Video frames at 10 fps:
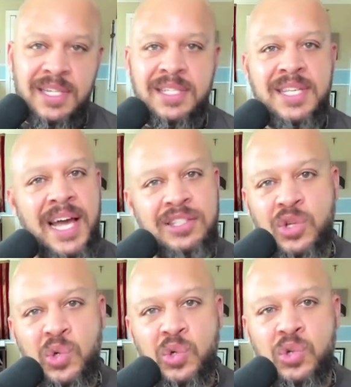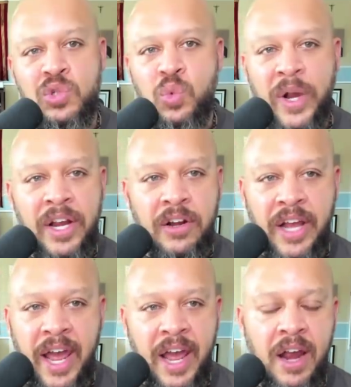tattoos, weird
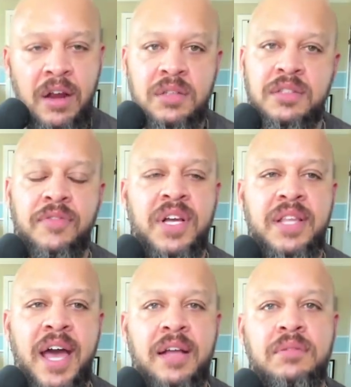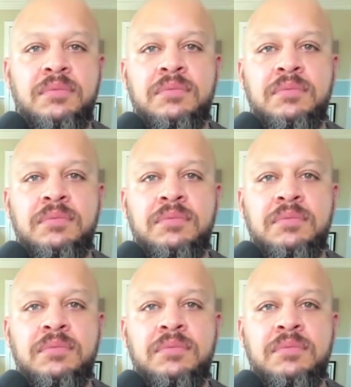hair, stuff like that.